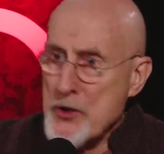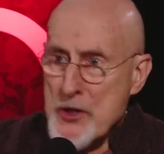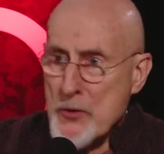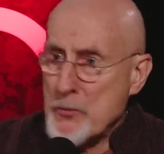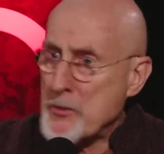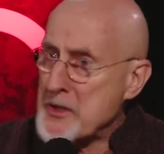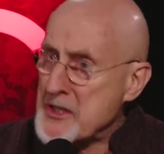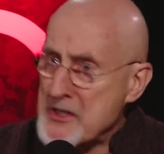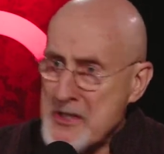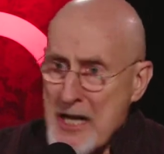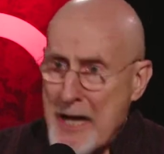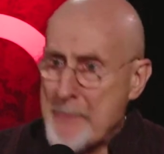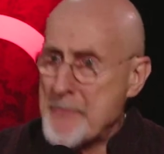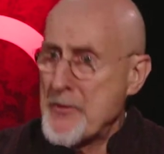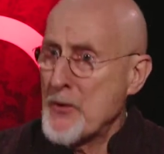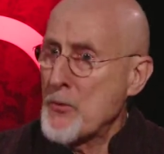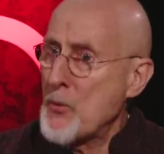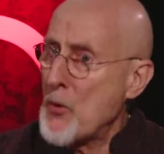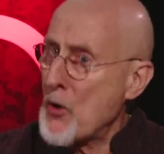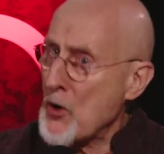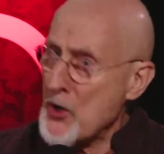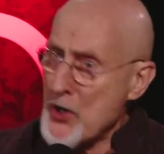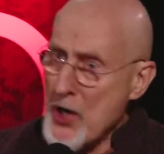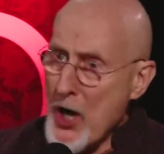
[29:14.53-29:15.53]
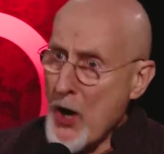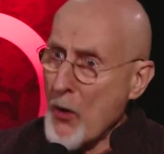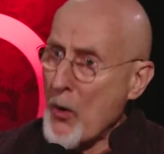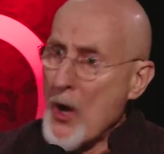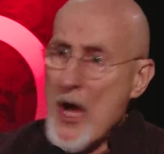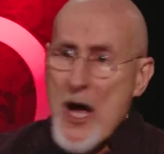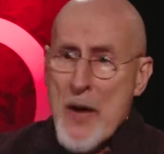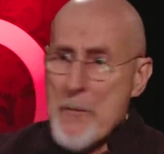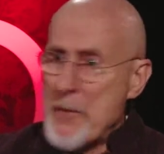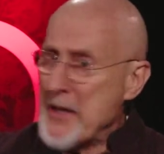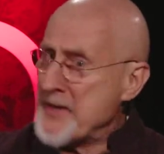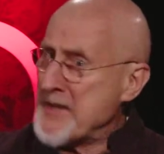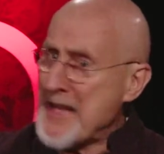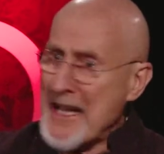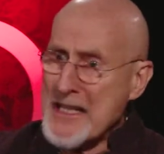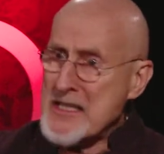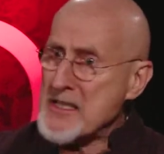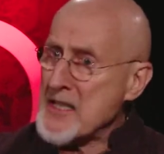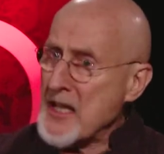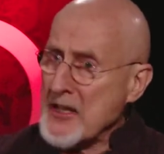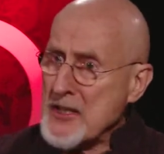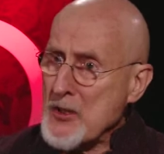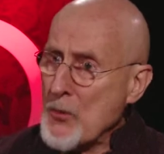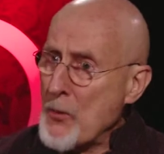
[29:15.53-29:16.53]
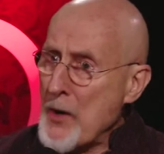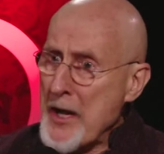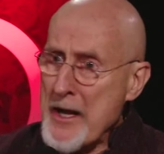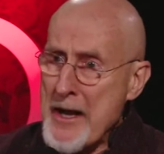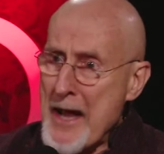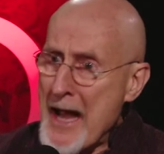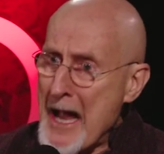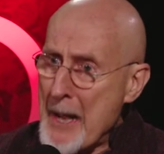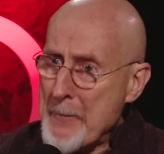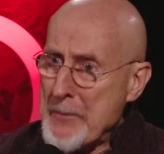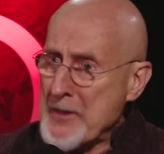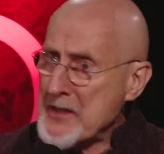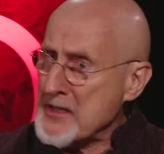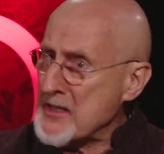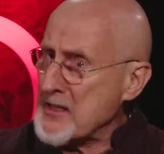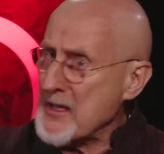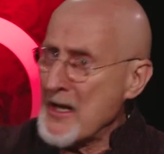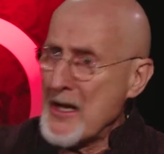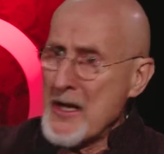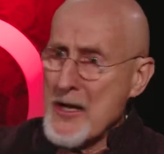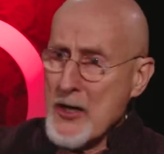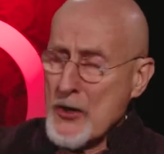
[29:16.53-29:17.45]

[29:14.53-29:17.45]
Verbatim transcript: Did we stop the war? No, but that's not the way it happens.